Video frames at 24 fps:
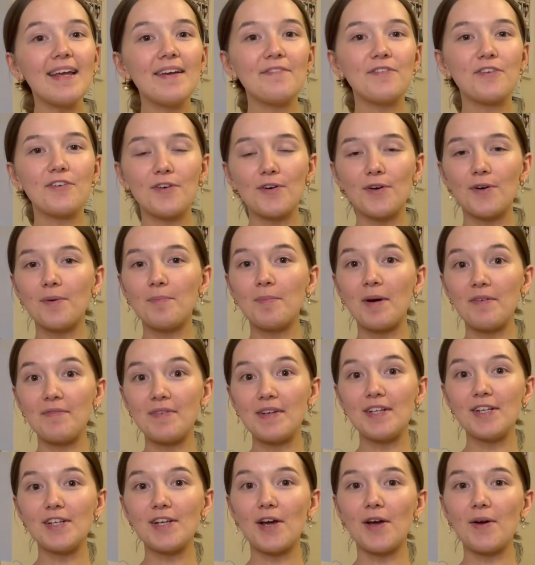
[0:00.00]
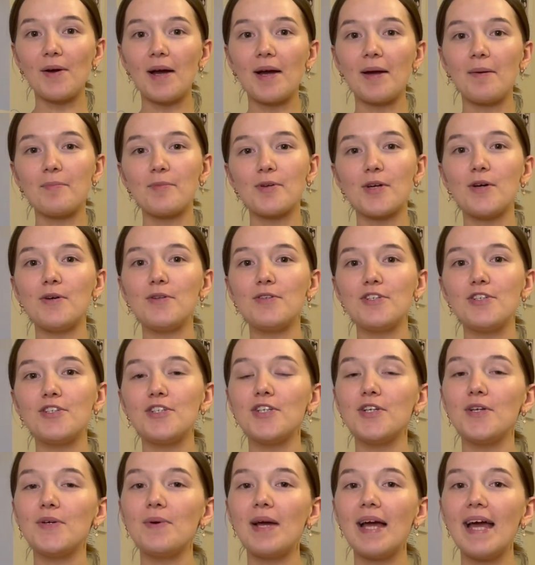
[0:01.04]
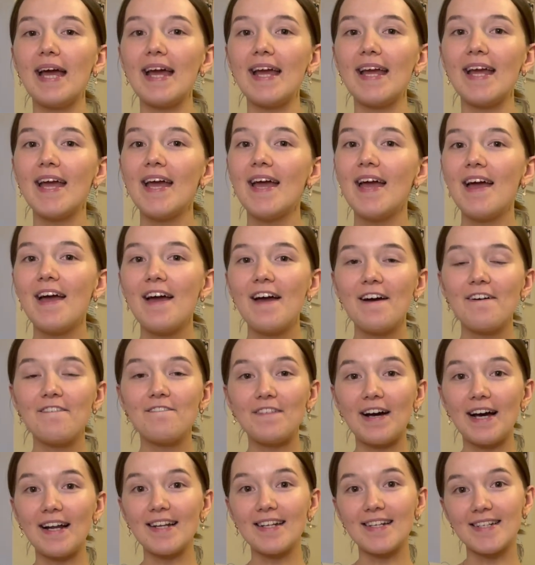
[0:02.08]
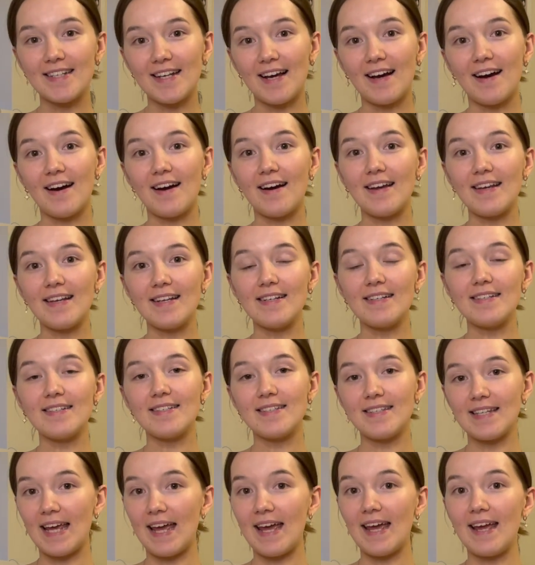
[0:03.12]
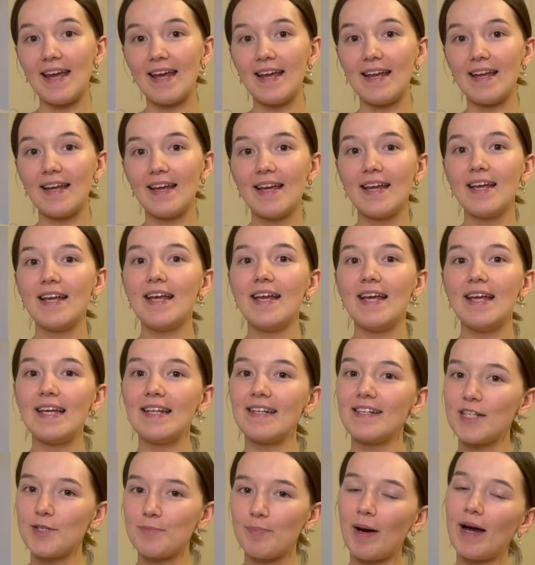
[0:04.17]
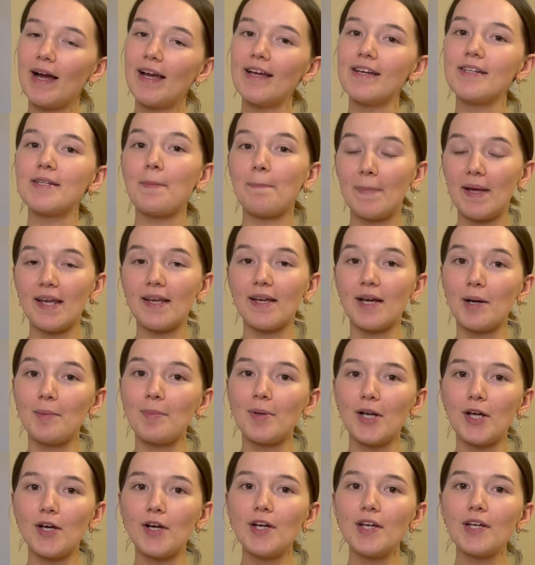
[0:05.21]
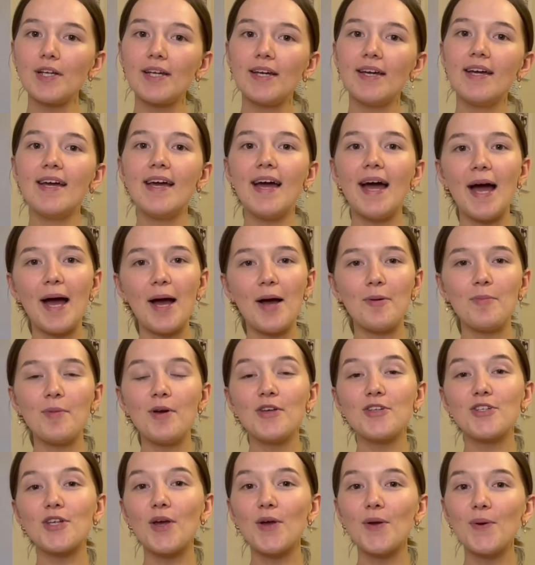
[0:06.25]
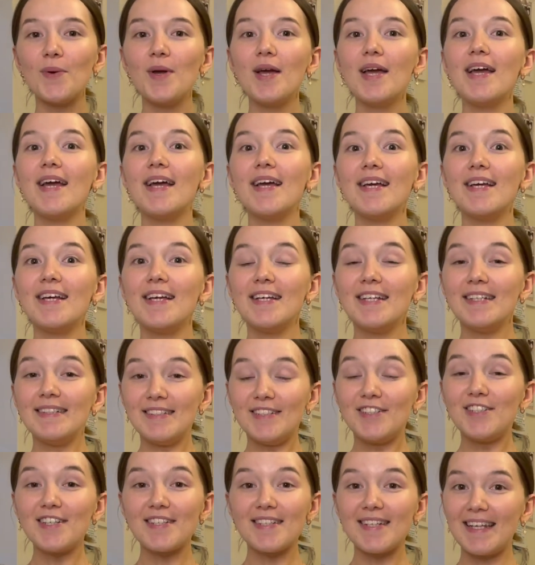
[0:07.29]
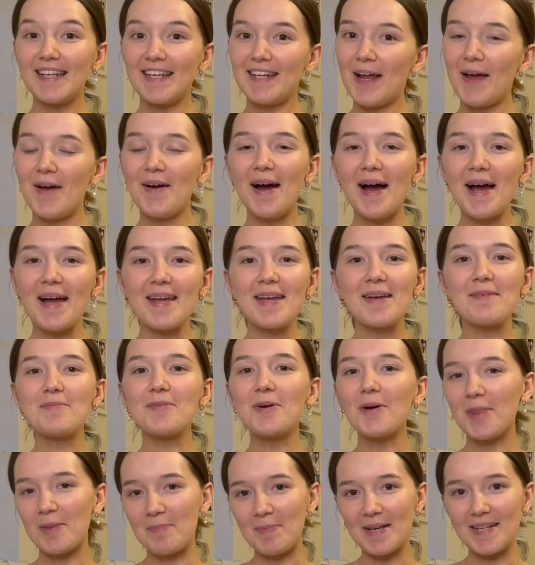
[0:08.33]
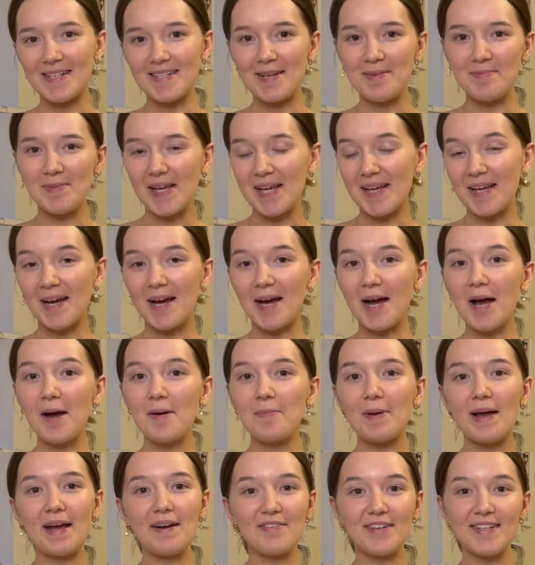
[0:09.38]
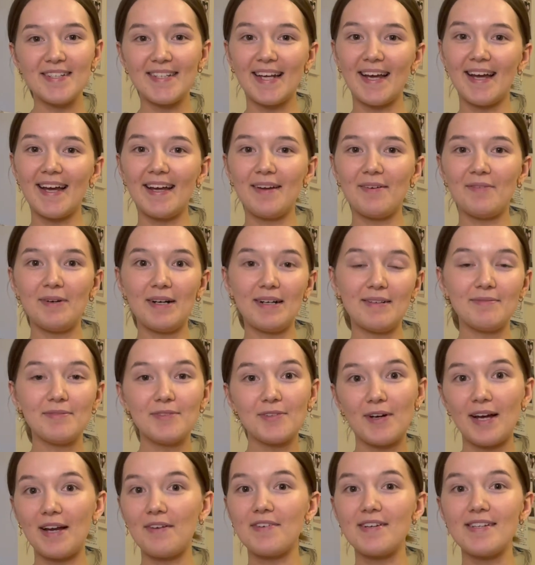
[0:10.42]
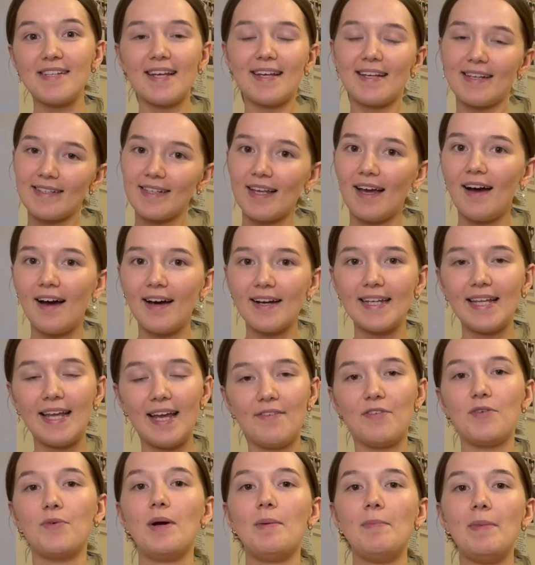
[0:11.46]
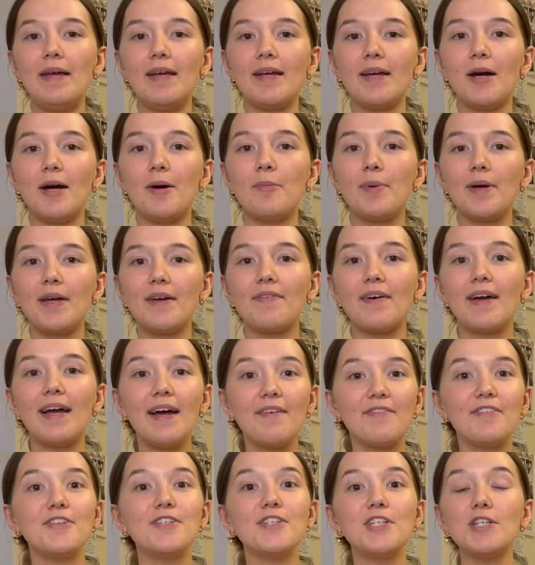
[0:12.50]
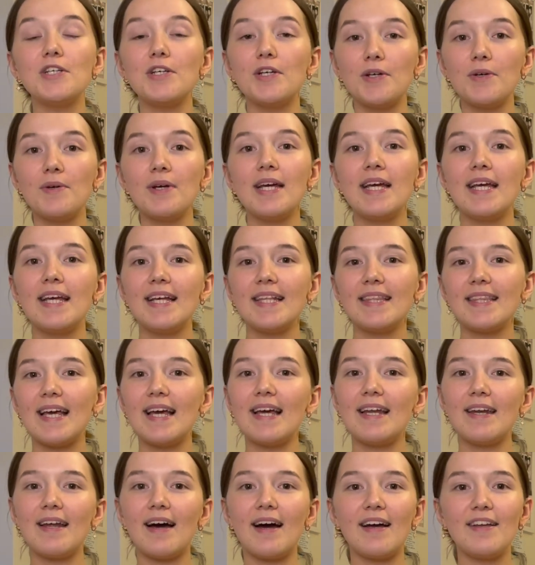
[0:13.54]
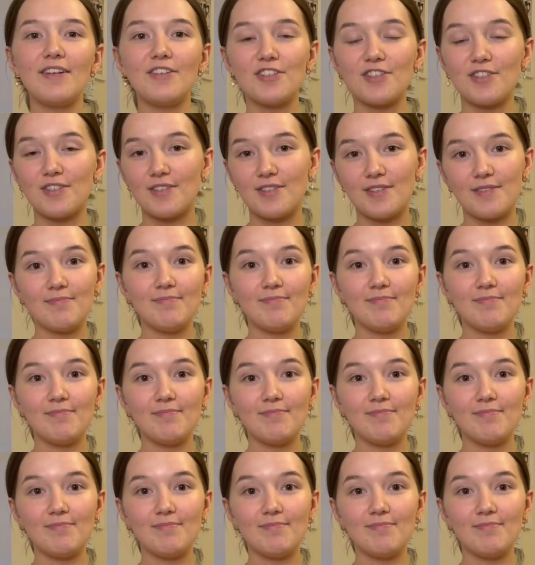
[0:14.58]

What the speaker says: for my video I'm going to do a Valentine's Day inspired makeup look. So just to let you know, I am not the best at makeup every day. Well, not every day because I hardly ever wear makeup, but if I ever do, then I just